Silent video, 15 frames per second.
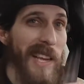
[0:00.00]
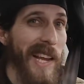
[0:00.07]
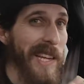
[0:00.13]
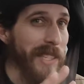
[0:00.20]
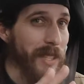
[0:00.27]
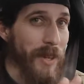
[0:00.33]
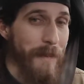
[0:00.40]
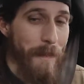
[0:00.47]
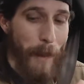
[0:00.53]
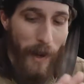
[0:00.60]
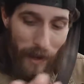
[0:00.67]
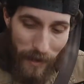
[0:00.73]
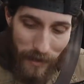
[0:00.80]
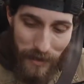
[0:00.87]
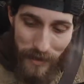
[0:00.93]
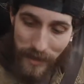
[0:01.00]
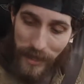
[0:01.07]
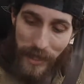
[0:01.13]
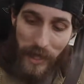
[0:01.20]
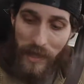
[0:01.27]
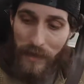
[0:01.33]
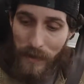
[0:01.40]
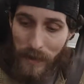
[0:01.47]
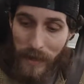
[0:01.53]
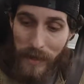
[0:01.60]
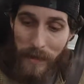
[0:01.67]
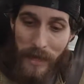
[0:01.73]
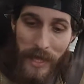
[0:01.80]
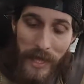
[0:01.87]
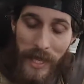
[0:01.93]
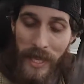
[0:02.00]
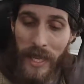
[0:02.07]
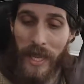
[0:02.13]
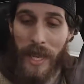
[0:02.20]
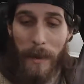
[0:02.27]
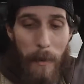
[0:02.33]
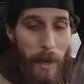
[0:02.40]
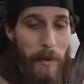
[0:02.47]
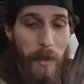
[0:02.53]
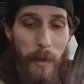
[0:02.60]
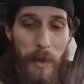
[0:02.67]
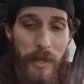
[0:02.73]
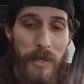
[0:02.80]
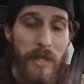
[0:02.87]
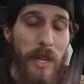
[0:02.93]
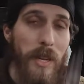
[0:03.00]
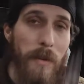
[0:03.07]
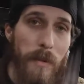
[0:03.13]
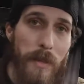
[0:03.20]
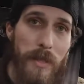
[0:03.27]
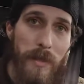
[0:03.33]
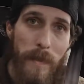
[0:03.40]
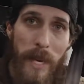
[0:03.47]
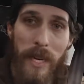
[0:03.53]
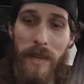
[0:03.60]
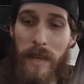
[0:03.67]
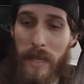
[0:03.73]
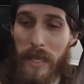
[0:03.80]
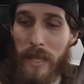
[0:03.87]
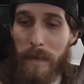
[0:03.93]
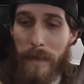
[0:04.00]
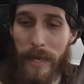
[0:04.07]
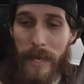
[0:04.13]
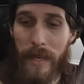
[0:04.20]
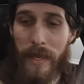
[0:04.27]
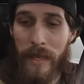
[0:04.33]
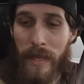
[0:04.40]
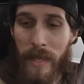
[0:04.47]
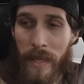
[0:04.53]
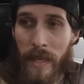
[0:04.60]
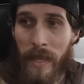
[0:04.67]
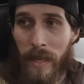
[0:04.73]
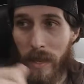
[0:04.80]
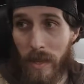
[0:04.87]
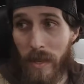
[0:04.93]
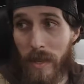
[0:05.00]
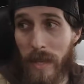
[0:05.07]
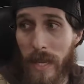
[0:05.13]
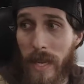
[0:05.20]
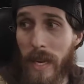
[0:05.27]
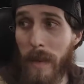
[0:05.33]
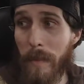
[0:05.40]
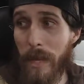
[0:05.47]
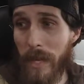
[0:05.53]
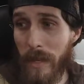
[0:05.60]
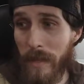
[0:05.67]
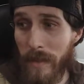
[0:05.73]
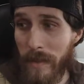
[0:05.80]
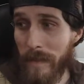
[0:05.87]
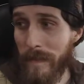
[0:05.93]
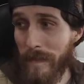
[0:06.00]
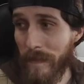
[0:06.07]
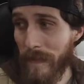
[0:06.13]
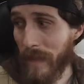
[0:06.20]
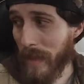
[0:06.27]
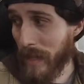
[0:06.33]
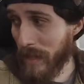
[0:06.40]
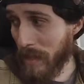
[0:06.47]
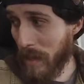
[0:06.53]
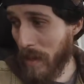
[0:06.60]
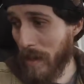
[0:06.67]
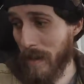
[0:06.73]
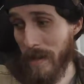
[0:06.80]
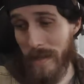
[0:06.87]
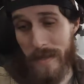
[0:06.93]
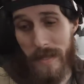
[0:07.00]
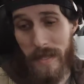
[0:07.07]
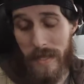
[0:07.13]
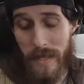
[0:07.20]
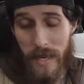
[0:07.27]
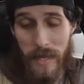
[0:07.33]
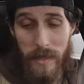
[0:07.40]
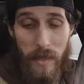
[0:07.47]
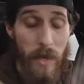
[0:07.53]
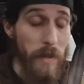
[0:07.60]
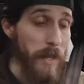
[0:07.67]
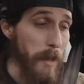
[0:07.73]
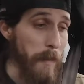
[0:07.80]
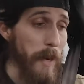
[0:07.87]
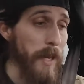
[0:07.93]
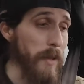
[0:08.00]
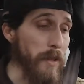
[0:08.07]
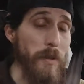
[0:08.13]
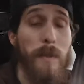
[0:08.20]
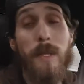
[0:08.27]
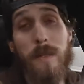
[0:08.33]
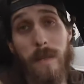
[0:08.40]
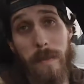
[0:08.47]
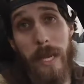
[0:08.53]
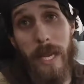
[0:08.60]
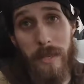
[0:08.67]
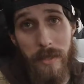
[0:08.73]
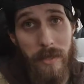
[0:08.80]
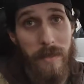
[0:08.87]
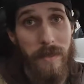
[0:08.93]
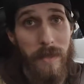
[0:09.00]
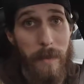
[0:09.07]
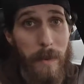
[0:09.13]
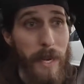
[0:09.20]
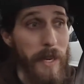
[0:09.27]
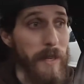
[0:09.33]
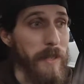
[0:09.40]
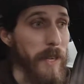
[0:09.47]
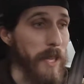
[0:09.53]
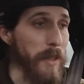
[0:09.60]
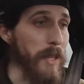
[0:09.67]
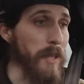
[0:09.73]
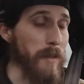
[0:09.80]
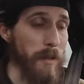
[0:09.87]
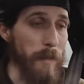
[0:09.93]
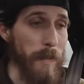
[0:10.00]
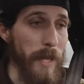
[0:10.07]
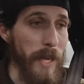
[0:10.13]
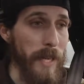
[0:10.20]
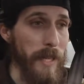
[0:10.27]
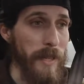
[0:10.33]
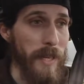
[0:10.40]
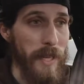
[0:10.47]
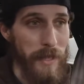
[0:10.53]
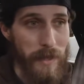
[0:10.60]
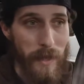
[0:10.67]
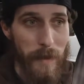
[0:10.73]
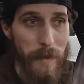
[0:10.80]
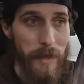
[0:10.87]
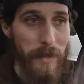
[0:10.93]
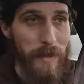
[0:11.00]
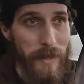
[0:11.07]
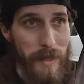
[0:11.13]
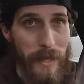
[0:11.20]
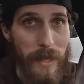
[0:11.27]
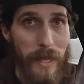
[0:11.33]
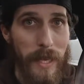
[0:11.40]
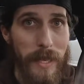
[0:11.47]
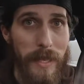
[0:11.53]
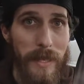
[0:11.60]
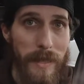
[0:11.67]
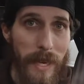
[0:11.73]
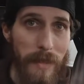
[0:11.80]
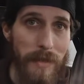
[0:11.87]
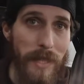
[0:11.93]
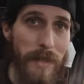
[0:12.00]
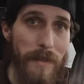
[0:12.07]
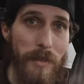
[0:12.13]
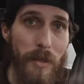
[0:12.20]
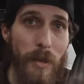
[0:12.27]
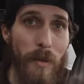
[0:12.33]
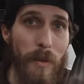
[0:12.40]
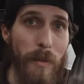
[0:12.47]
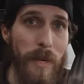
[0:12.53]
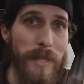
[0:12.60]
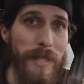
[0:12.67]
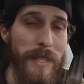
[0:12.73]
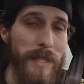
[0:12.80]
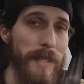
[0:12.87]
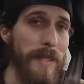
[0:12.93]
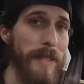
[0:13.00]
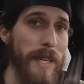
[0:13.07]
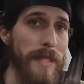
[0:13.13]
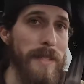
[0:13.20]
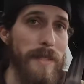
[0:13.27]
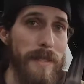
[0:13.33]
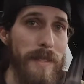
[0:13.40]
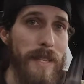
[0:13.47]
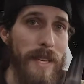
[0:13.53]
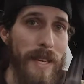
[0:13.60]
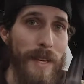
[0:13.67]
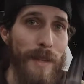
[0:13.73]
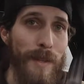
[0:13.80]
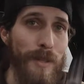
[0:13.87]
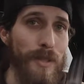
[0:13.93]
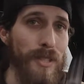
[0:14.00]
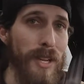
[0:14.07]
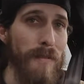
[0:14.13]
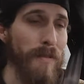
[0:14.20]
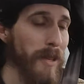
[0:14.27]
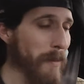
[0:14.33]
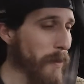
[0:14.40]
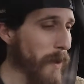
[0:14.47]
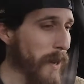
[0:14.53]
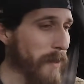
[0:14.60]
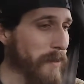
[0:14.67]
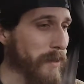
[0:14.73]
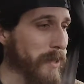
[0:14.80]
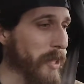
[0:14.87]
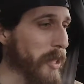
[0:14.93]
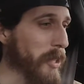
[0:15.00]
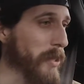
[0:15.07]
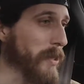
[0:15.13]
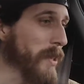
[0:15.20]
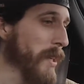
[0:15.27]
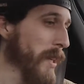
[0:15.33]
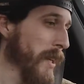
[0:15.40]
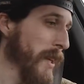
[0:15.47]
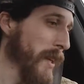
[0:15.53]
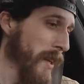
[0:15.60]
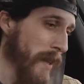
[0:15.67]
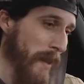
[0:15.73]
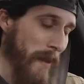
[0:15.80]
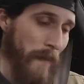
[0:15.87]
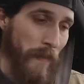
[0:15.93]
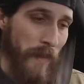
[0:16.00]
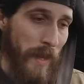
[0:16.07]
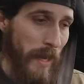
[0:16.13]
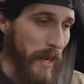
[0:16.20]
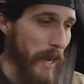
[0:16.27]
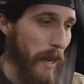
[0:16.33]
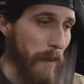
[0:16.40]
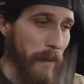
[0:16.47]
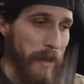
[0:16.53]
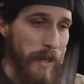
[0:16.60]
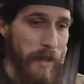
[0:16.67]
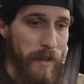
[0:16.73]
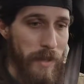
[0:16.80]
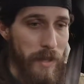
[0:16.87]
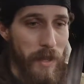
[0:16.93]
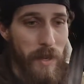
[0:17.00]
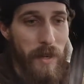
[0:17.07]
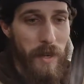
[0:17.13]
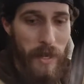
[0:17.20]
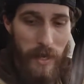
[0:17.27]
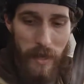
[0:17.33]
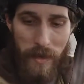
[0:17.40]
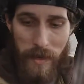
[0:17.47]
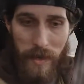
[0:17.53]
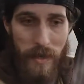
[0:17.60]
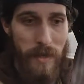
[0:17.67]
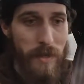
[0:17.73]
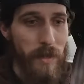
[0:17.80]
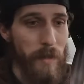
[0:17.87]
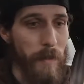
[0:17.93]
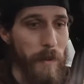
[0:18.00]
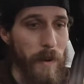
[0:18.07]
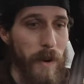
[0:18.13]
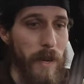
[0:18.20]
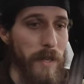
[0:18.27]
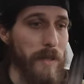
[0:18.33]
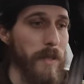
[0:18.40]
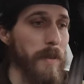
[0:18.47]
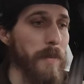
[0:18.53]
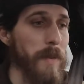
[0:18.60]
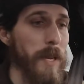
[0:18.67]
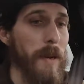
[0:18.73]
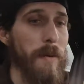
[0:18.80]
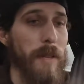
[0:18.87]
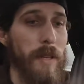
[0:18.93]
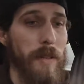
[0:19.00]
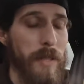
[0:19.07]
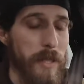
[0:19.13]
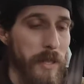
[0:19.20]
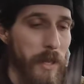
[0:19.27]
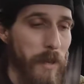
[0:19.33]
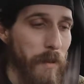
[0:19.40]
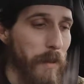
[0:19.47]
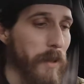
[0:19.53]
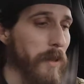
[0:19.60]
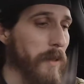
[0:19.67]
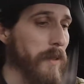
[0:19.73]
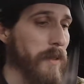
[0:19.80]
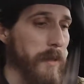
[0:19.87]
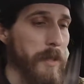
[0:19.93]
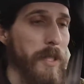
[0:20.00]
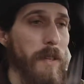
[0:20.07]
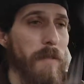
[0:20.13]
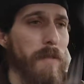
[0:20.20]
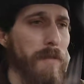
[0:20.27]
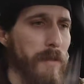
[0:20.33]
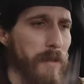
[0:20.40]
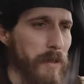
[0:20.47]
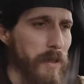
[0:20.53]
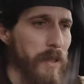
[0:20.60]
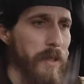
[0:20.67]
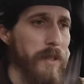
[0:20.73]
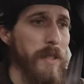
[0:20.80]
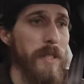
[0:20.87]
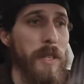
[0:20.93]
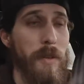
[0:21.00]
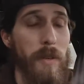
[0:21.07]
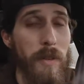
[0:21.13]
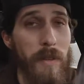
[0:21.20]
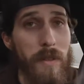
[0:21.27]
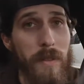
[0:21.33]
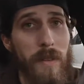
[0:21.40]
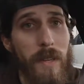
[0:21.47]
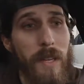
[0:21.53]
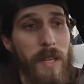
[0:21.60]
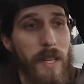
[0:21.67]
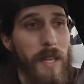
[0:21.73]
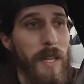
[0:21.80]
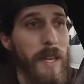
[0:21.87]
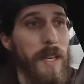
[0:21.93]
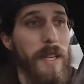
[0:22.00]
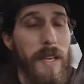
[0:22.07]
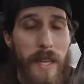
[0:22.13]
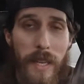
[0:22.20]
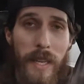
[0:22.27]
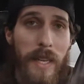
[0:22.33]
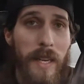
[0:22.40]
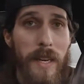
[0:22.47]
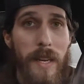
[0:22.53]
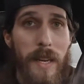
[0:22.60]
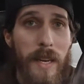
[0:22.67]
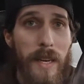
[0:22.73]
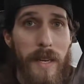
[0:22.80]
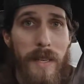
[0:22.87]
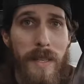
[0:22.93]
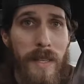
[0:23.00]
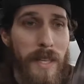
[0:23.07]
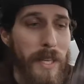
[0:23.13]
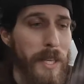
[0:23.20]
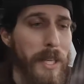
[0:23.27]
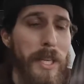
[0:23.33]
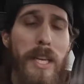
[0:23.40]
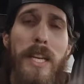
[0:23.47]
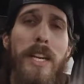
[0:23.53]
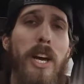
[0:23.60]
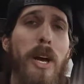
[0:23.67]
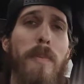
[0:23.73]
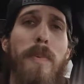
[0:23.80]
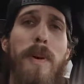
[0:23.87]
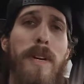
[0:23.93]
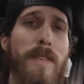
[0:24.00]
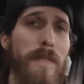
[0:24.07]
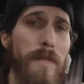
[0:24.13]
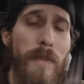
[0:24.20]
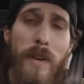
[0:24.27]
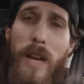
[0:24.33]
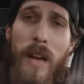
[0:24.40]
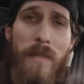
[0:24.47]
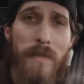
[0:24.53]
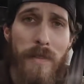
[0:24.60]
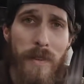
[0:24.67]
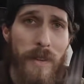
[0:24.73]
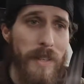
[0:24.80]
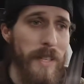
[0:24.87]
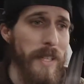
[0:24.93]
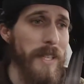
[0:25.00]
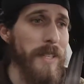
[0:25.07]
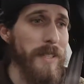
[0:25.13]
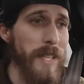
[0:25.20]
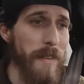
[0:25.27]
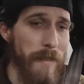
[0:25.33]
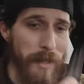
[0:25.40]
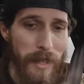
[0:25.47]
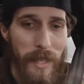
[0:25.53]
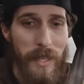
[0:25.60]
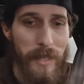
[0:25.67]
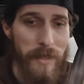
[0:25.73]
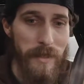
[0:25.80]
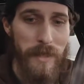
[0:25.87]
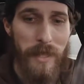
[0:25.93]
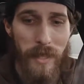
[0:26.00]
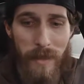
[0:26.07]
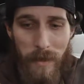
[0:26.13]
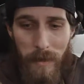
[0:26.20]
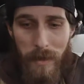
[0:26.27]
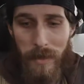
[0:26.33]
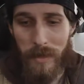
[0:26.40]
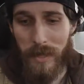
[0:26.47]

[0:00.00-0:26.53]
I don't personally care for them. I probably would put the stock wheels back on it, but other than that, I mean, this car is nice. Oh, and they painted those wheels to match the paint. I thought they were black, and then I saw them in the light outside the showroom, and I was like, no, those are definitely brown. So everything on this car, again, super awesome. Everything on the steering wheel feels good. The steering wheel can heat up for comfort. It does have a heated steering wheel.